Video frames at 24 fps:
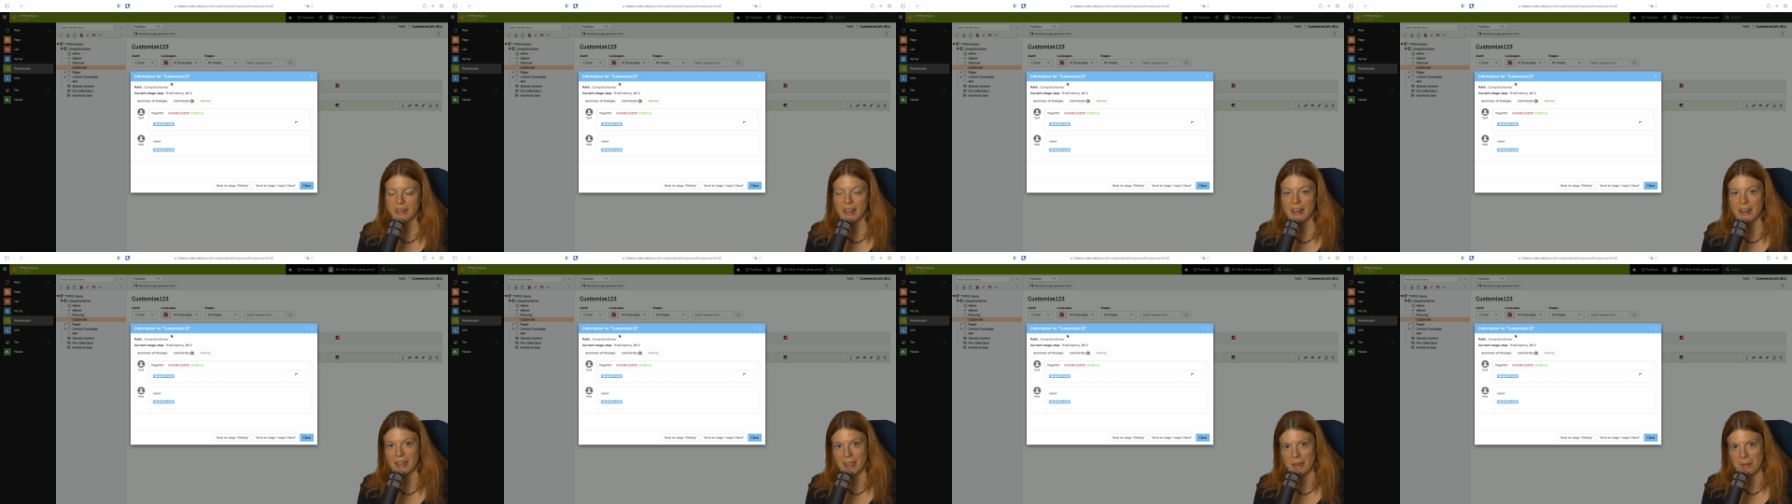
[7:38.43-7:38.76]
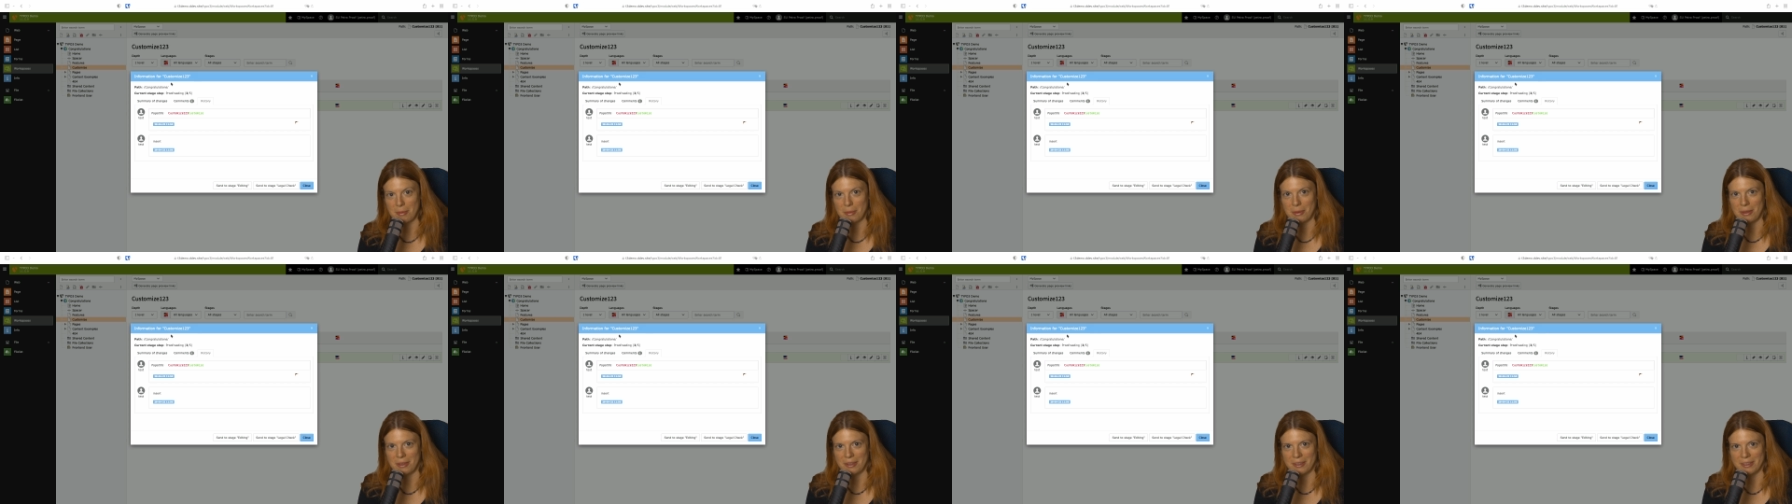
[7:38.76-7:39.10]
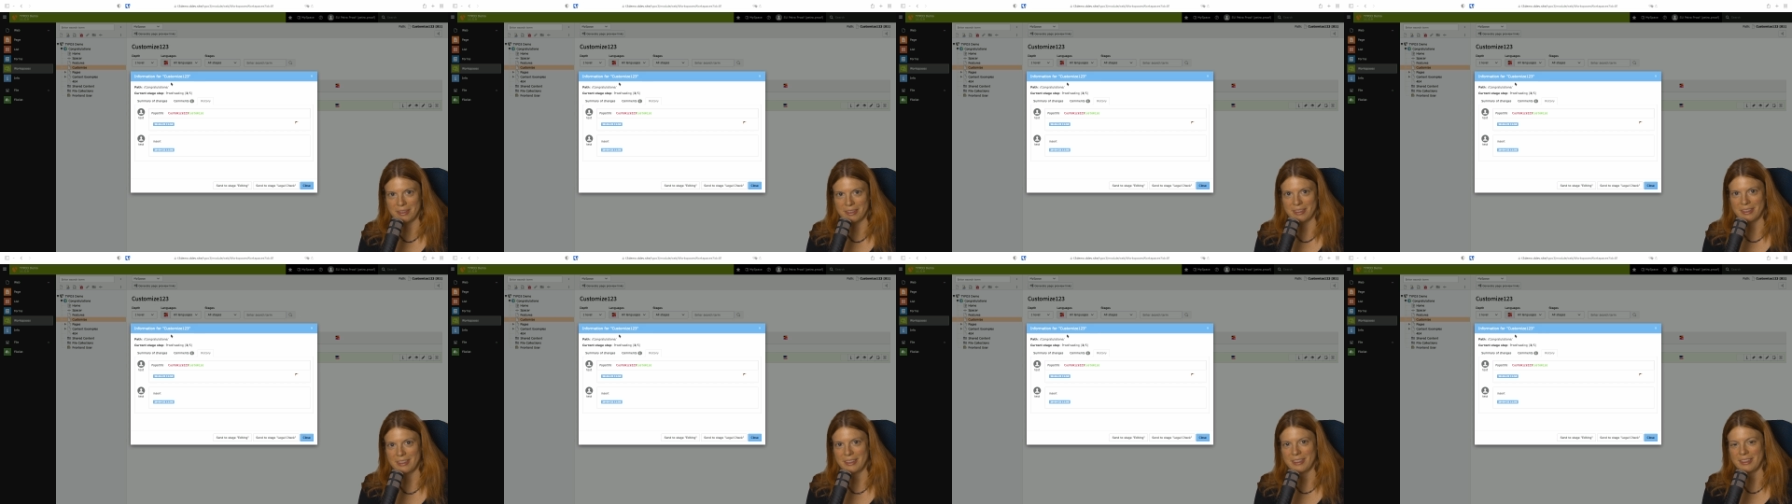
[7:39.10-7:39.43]
unhappy.
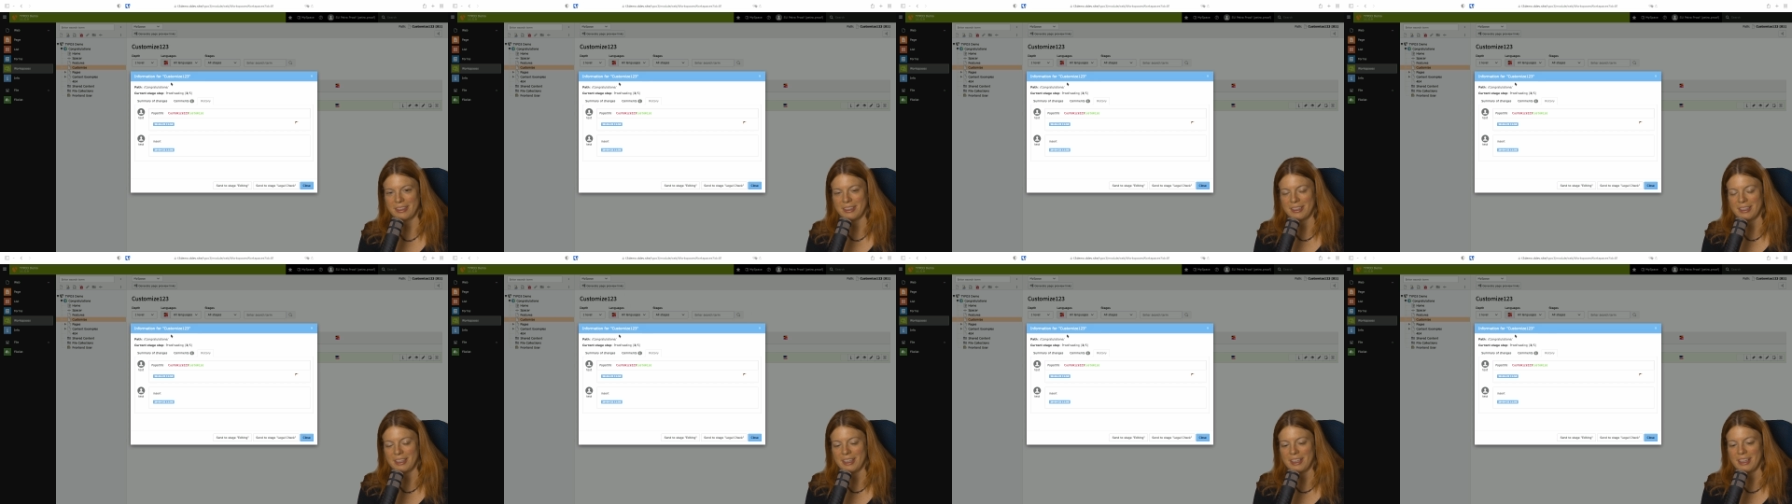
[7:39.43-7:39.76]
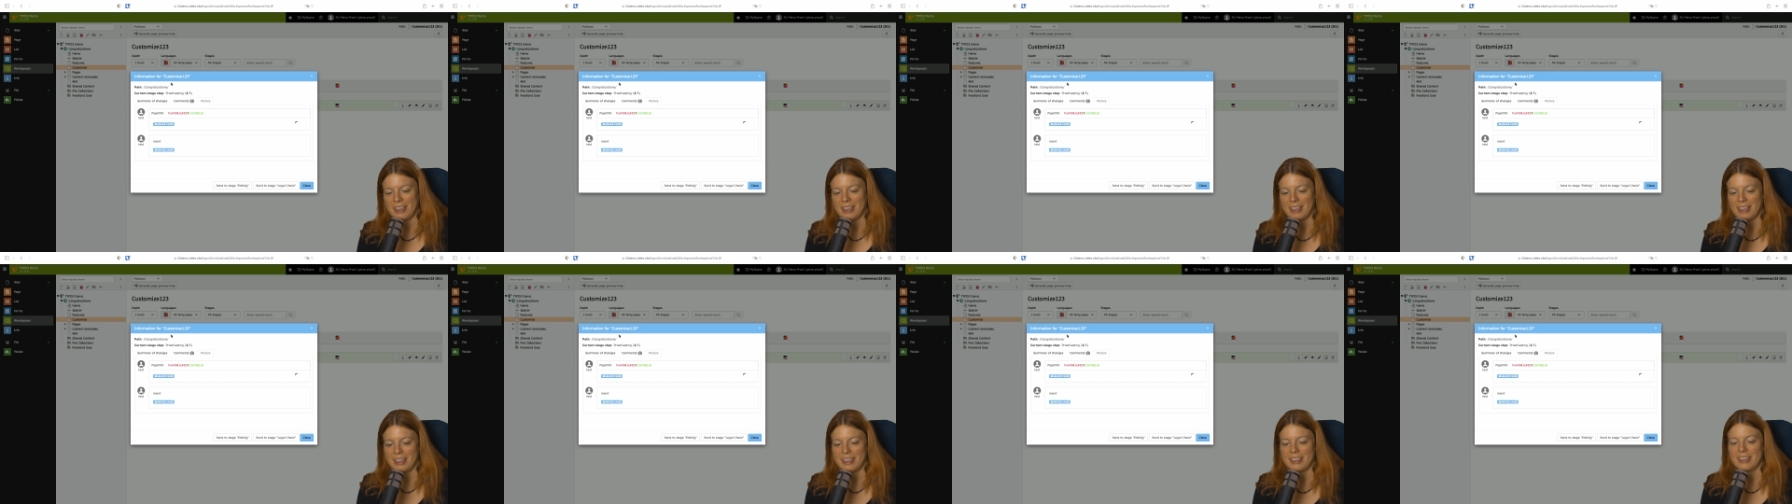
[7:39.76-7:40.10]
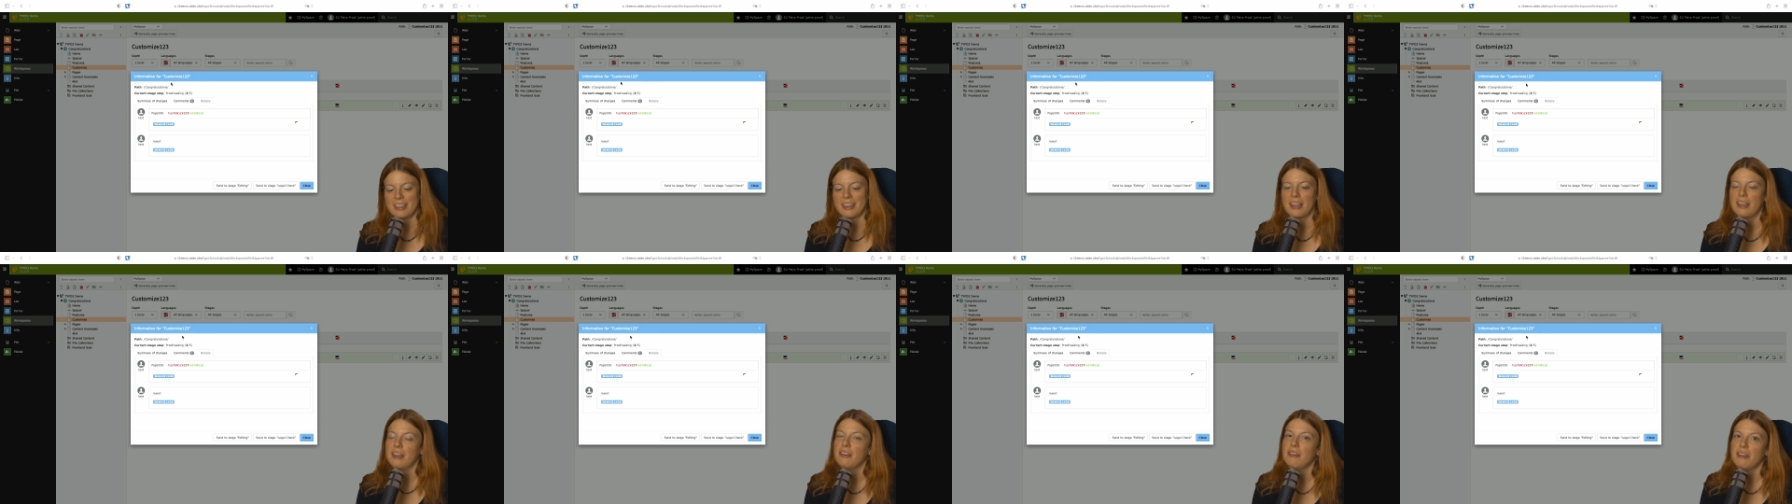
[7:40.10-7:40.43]

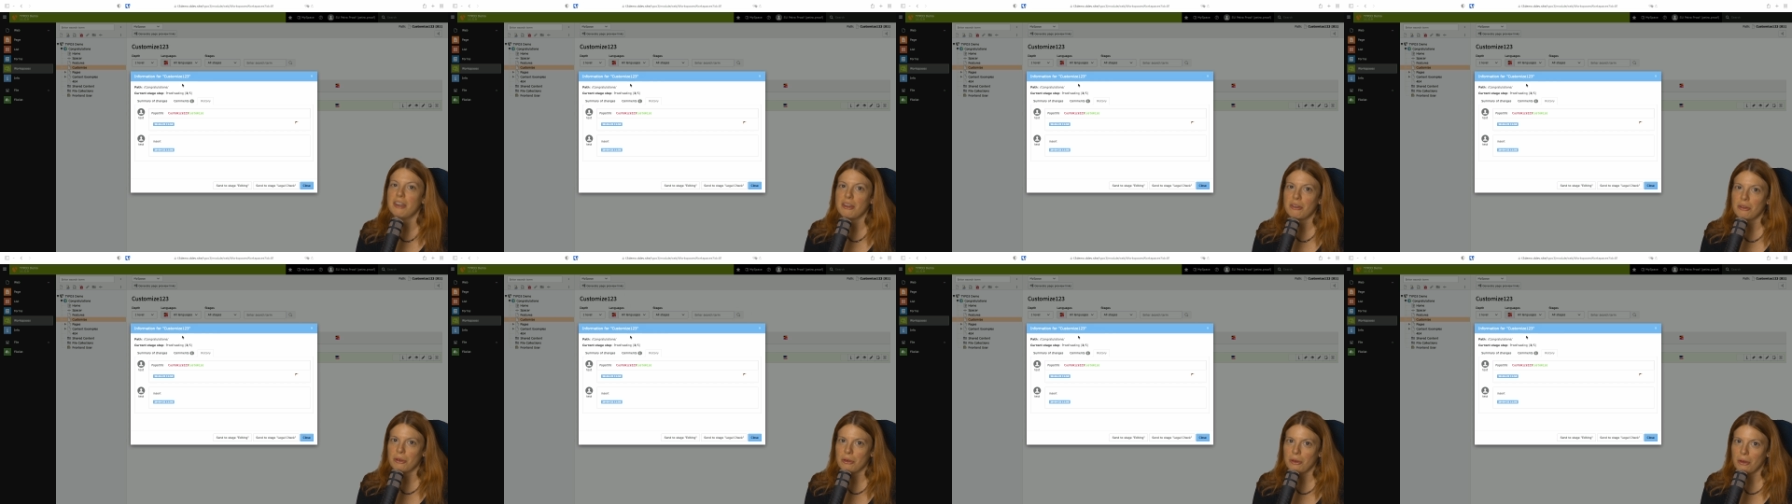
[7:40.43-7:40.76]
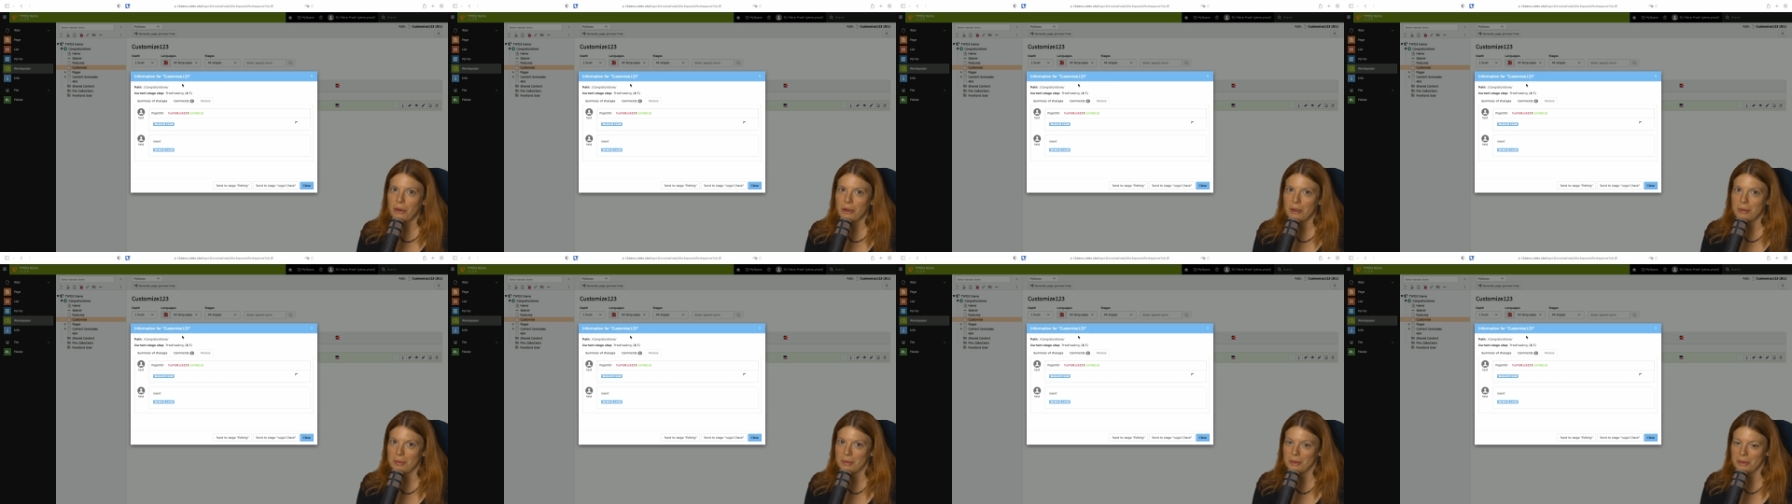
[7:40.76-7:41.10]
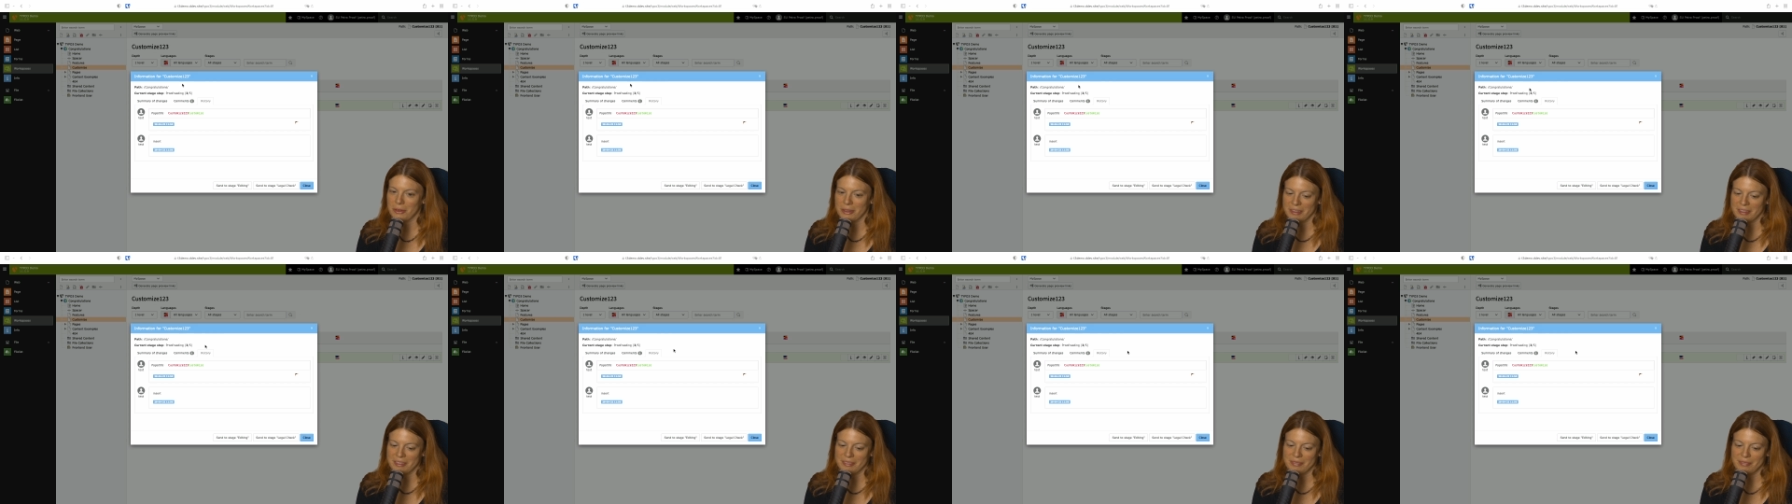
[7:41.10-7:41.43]
Then you need to talk about
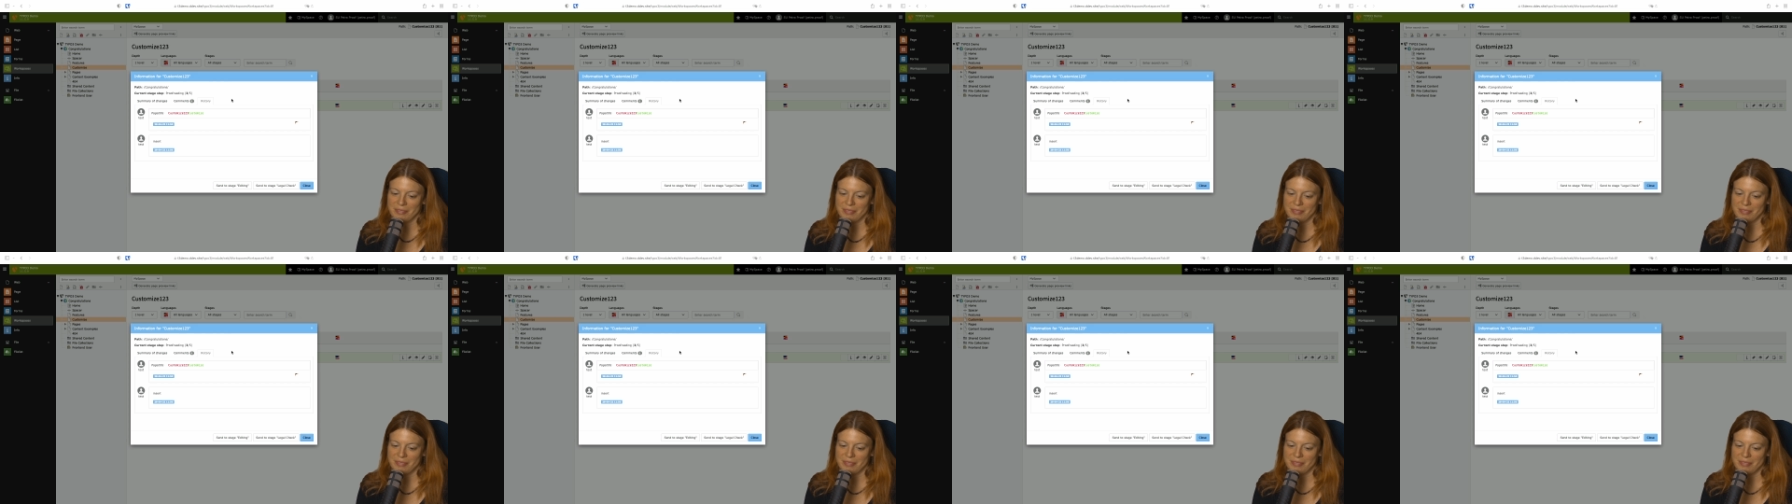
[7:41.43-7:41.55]
it.